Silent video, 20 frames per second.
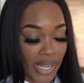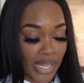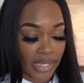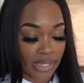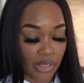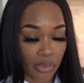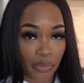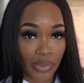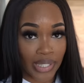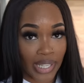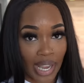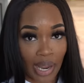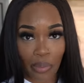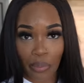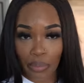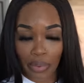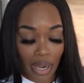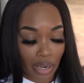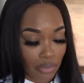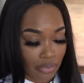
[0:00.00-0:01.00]
bacon, we
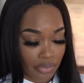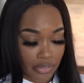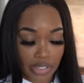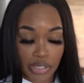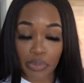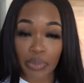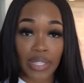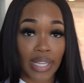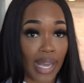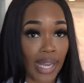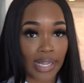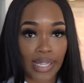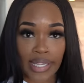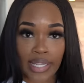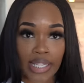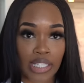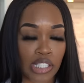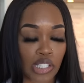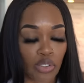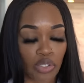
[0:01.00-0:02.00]
got waffles, we got
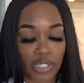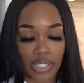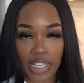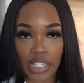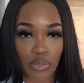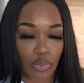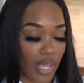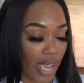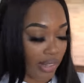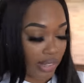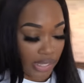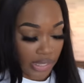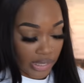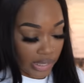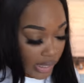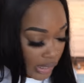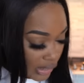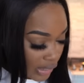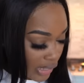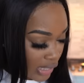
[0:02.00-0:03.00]
eggs, so in case we have to
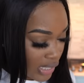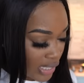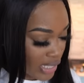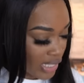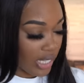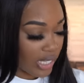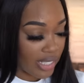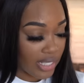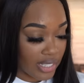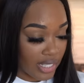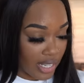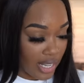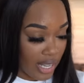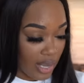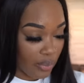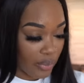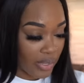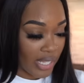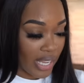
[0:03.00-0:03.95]
cook this. And then we